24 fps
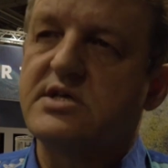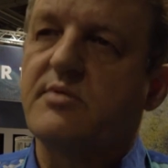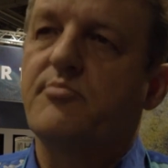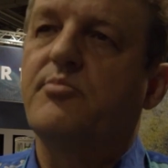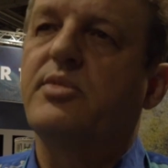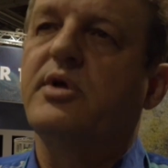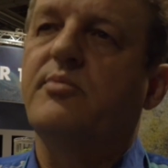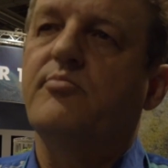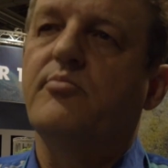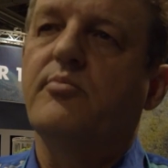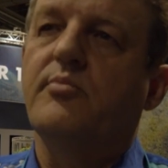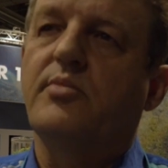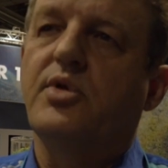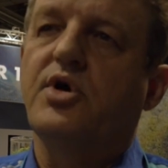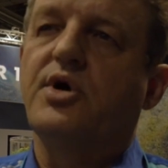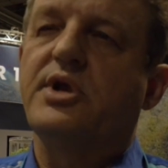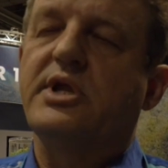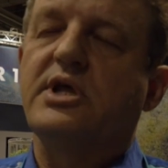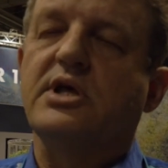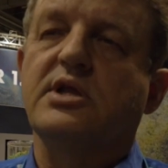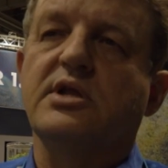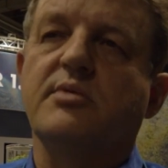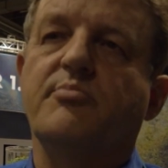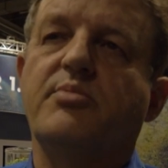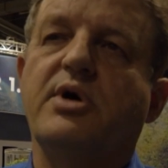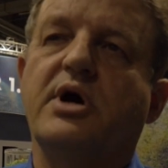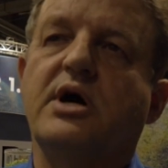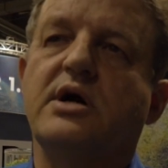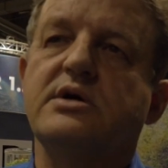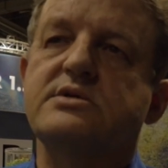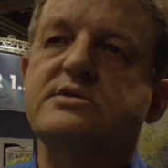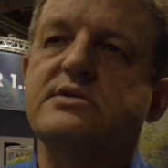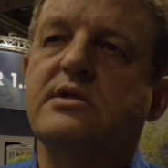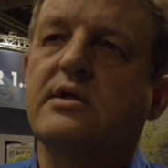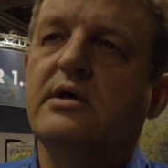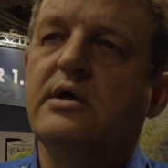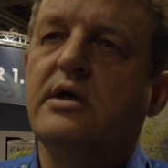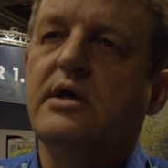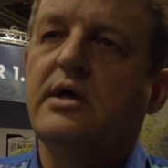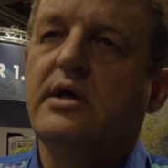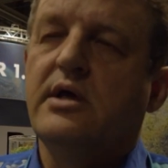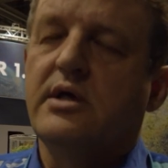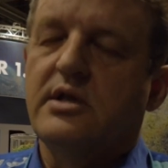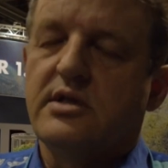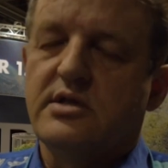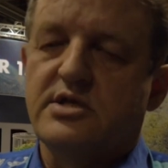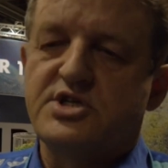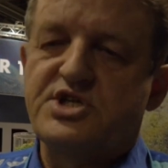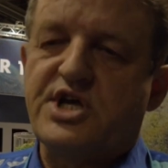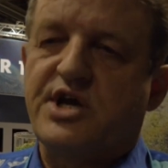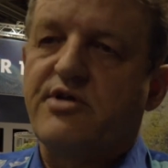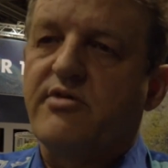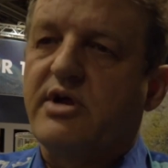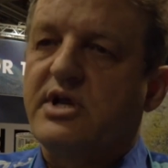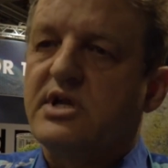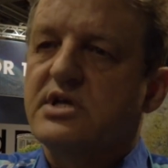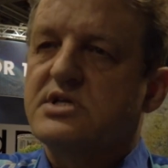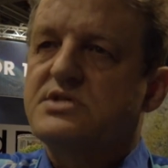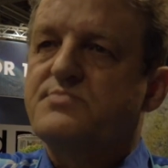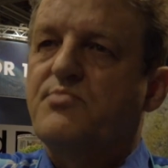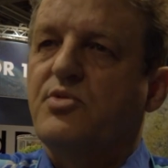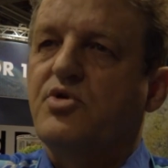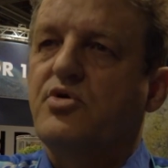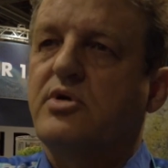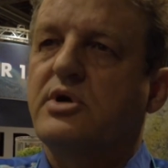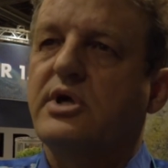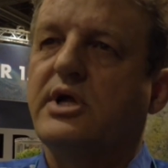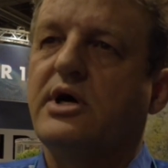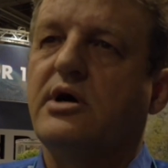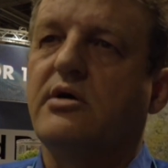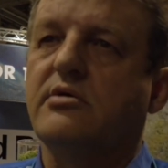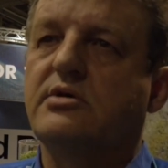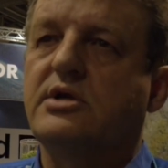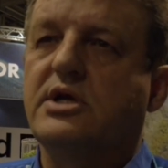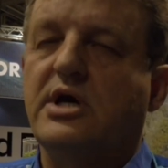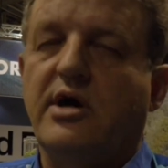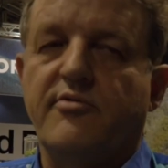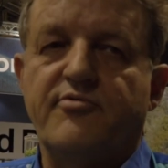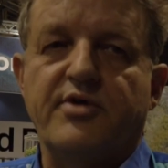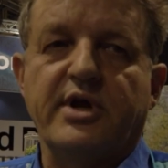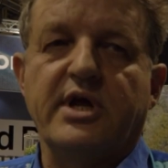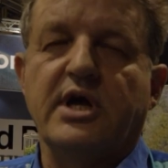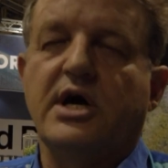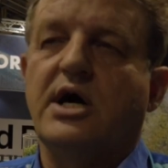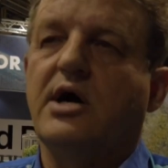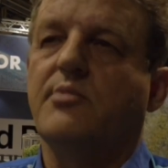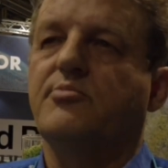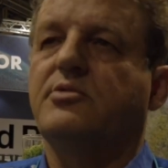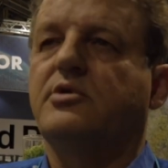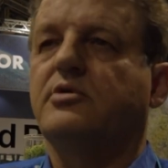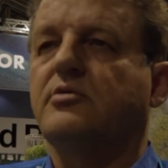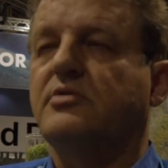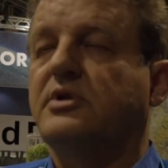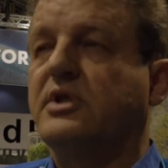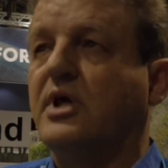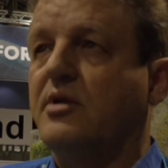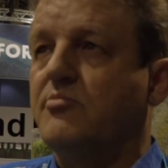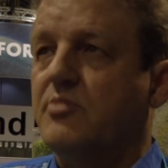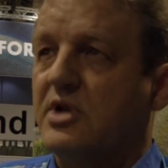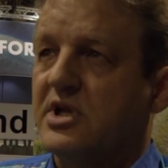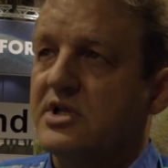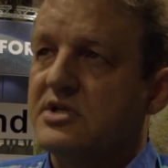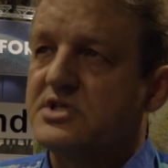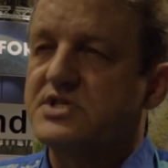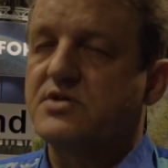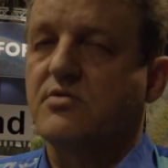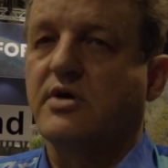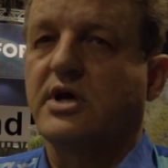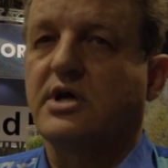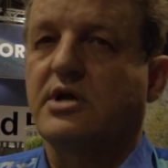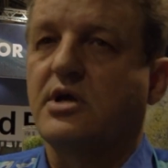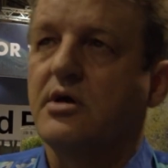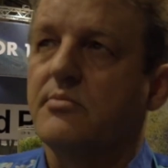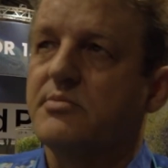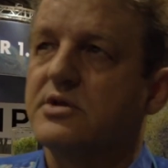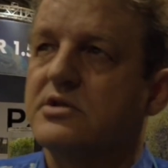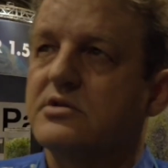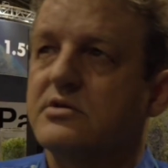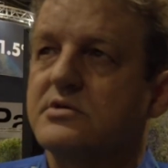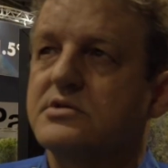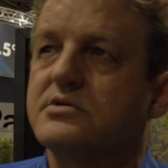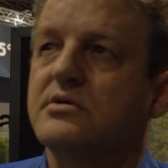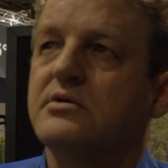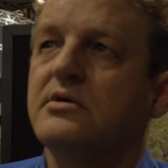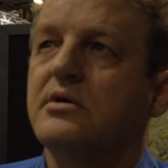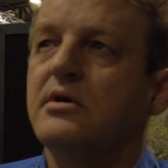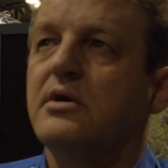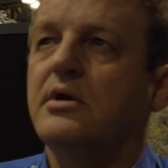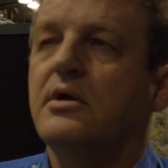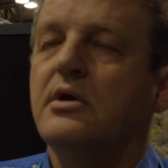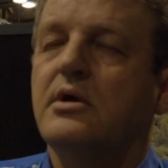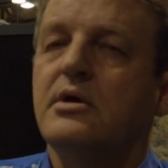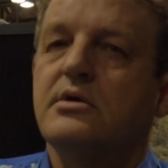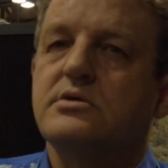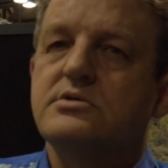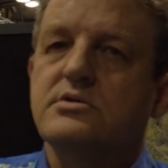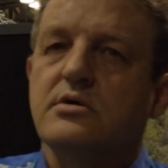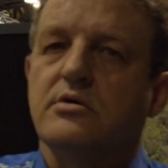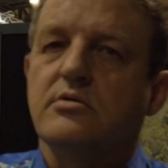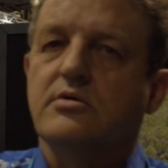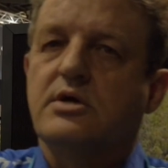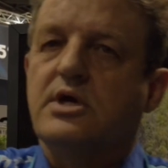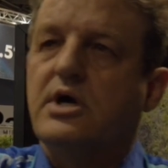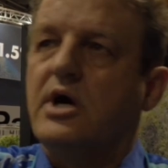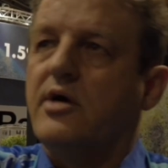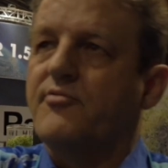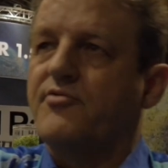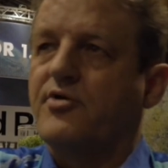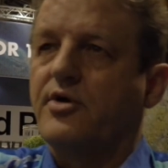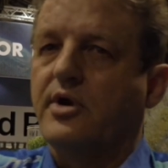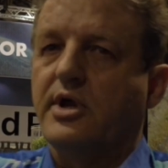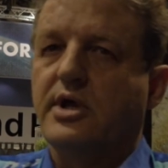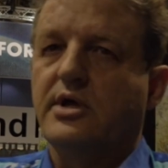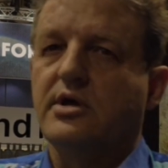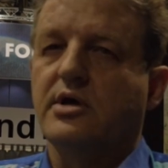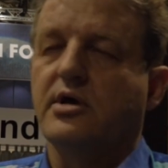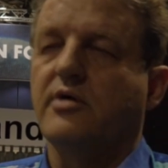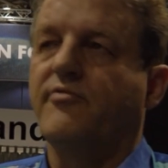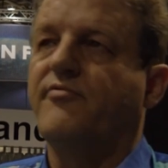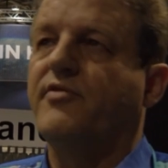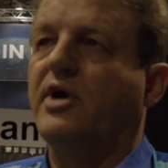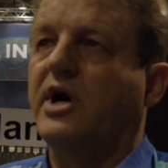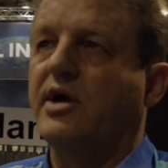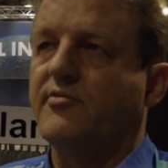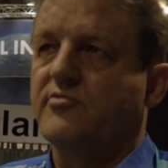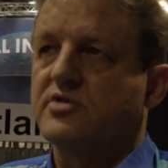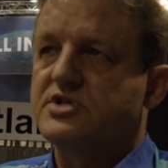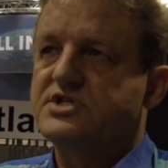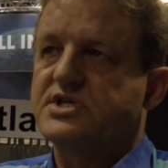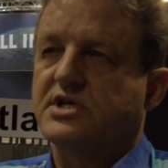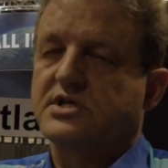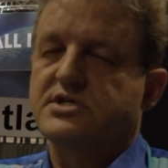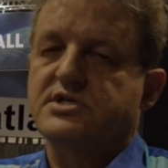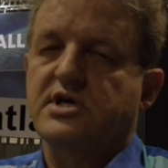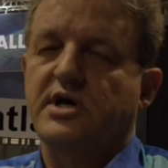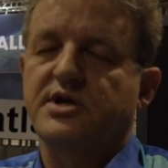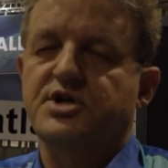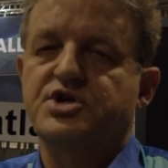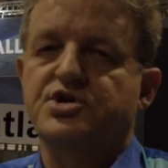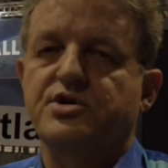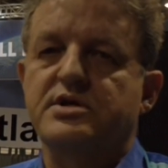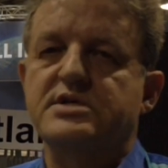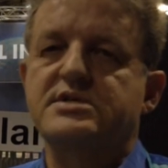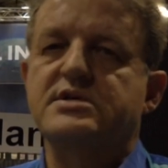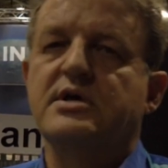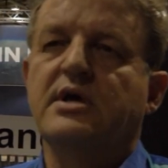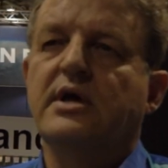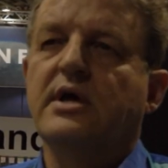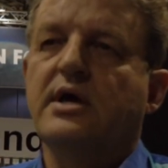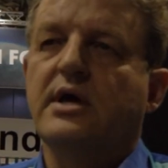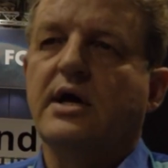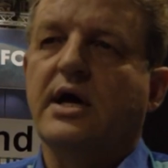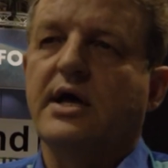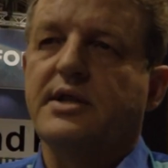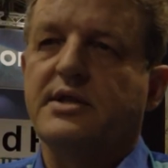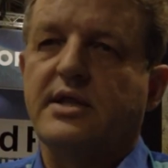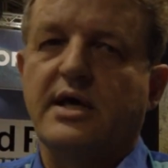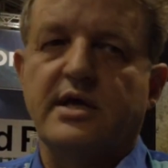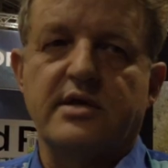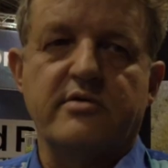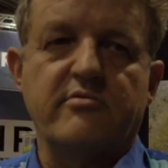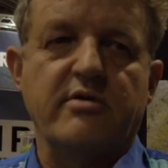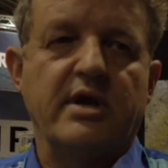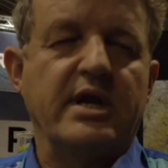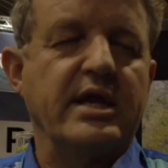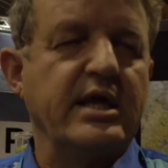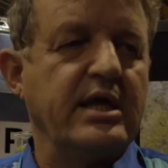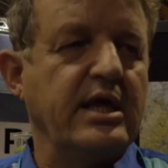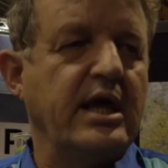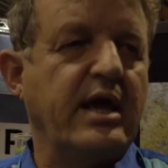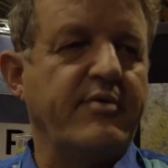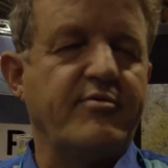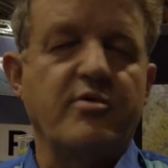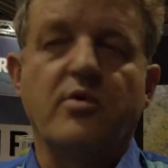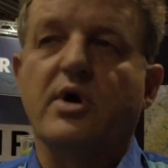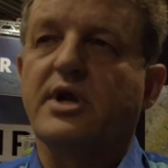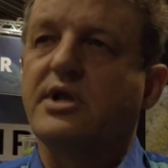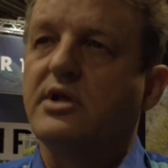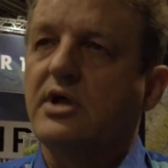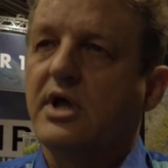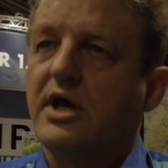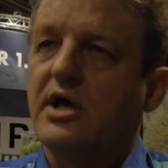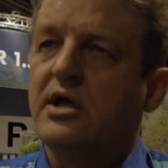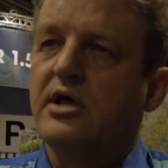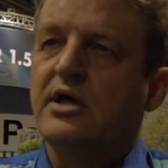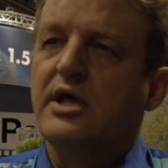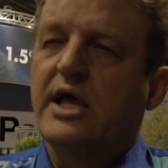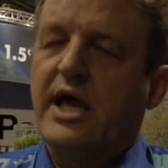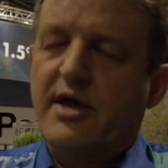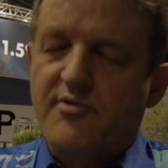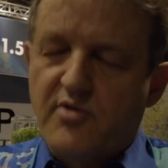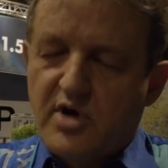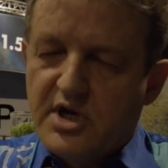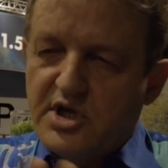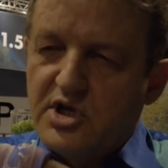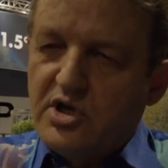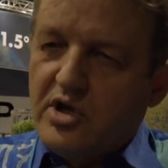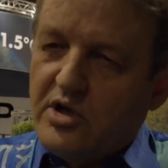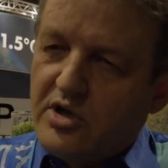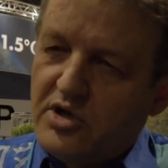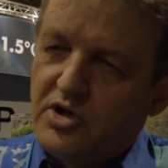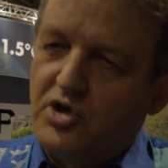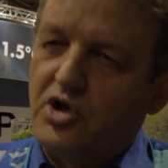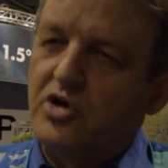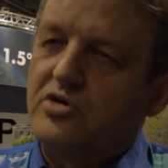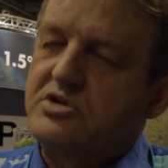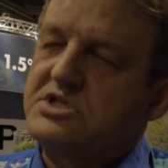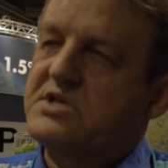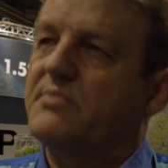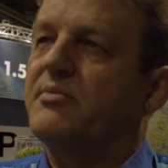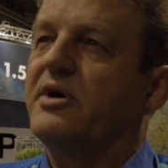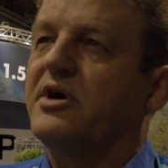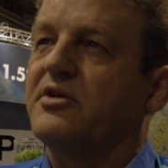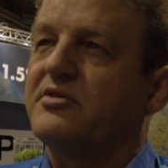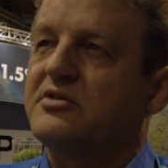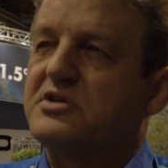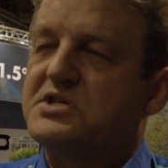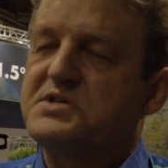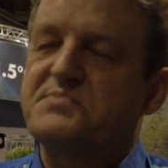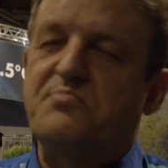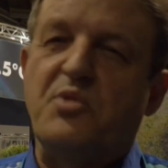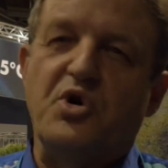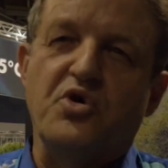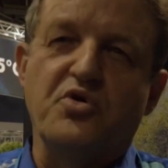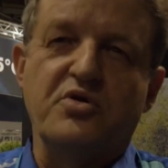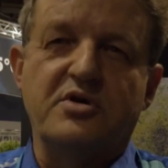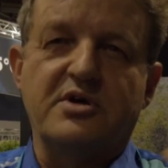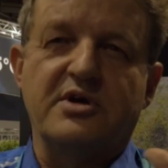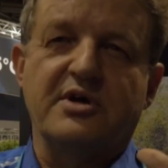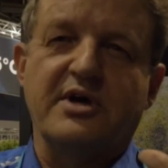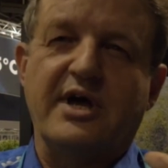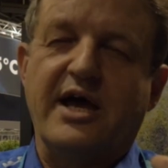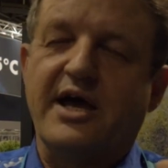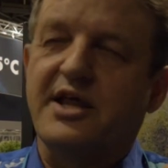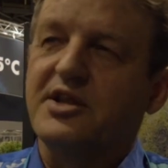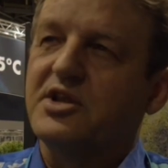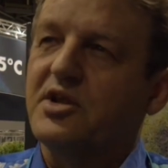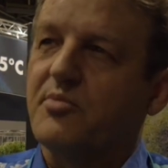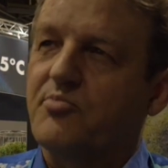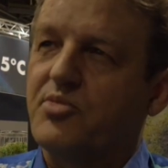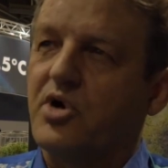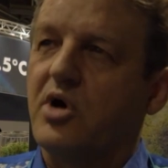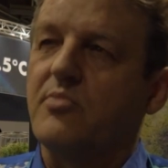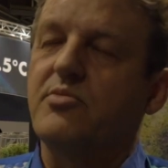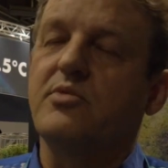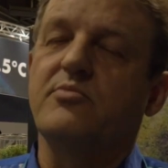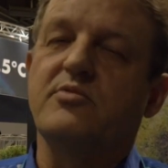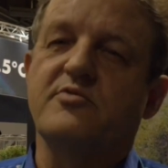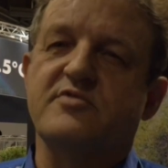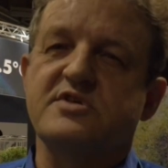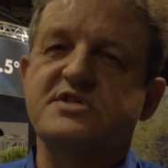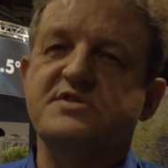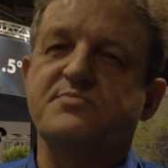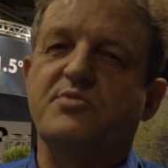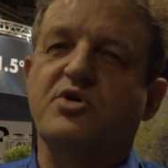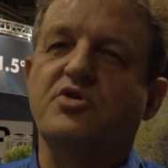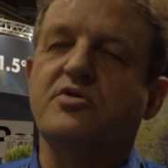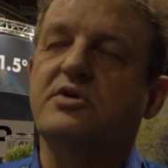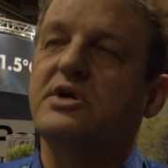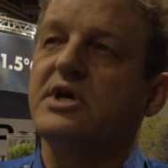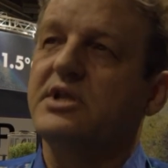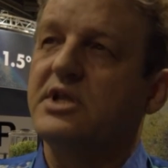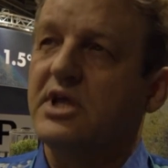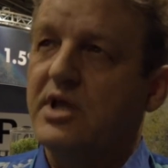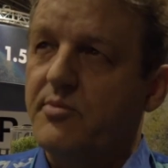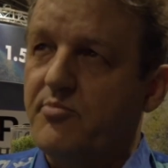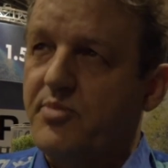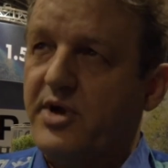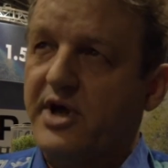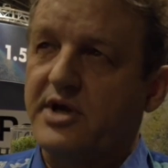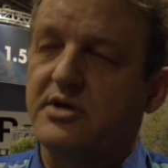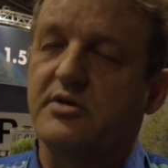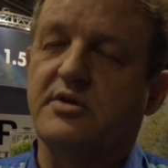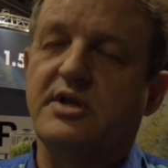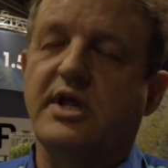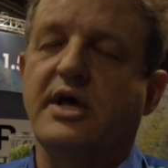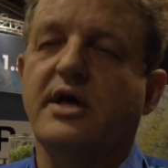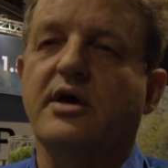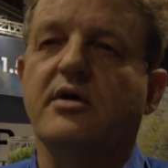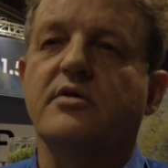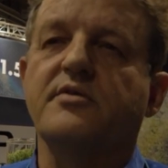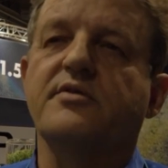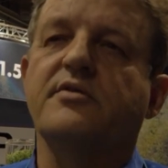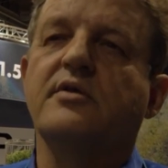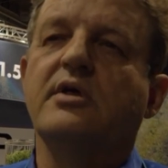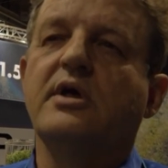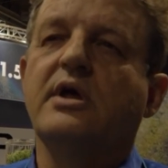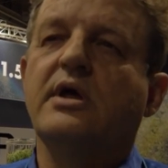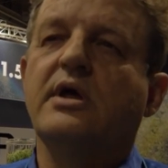have been burning in the past, they generate a smoke cloud covering up to 10 million square kilometers. So covering 5 or 6 countries, and that really everyone knows about the smoke and the problem of the smoke and the impact on the health,